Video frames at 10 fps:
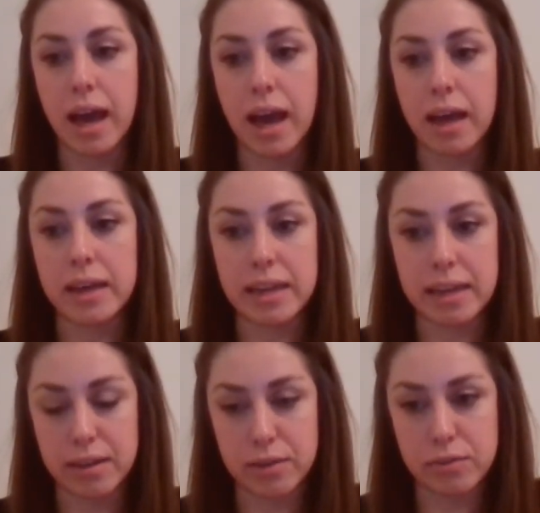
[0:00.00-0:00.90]
Uh,
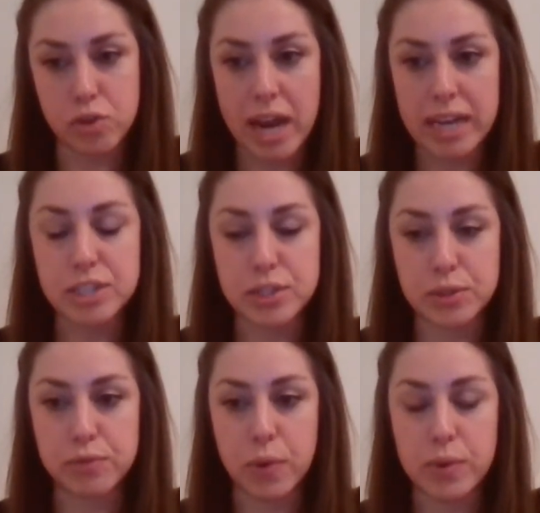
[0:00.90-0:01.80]
and trying
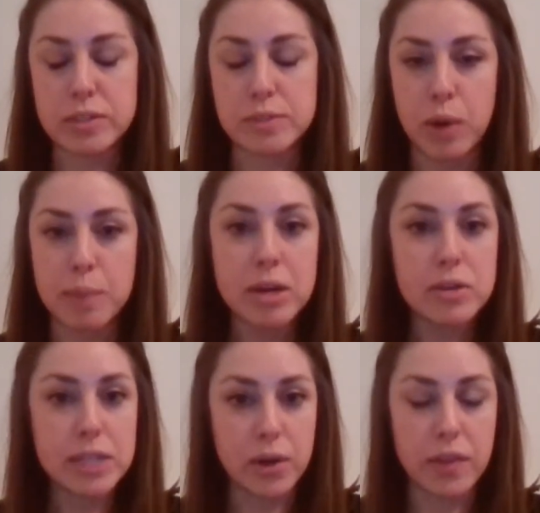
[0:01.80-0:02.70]
to focus
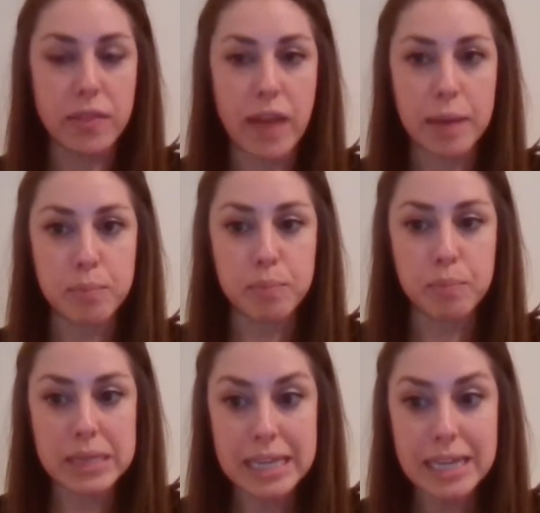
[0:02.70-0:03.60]
primarily on that
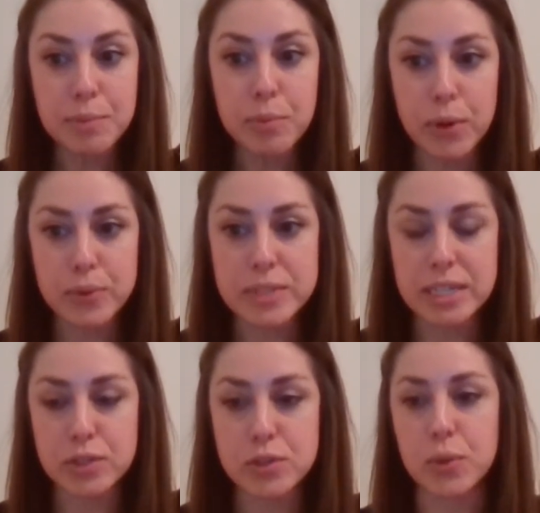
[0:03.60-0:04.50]
lean
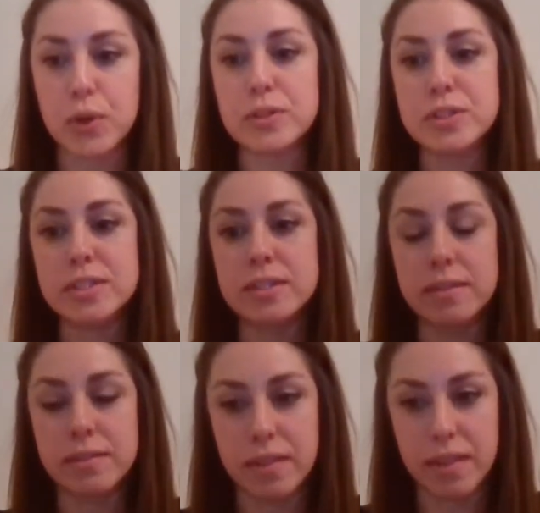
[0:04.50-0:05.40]
protein source,
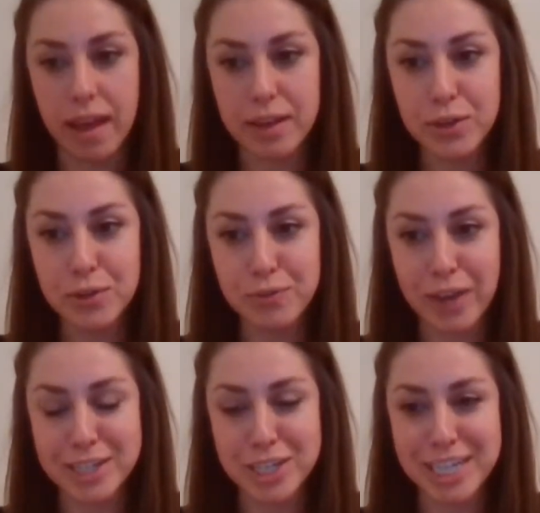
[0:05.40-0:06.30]
then your
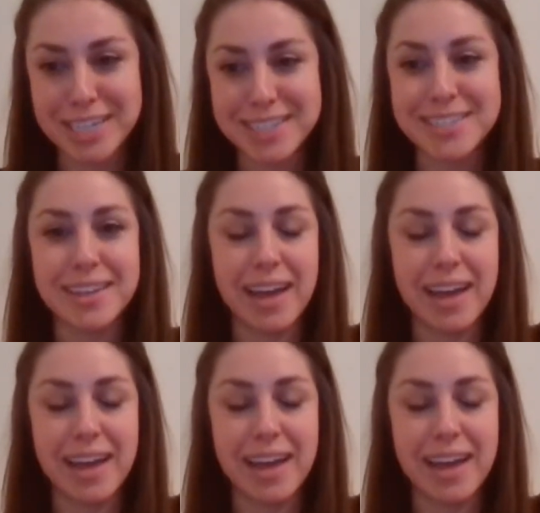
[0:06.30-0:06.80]
veggies,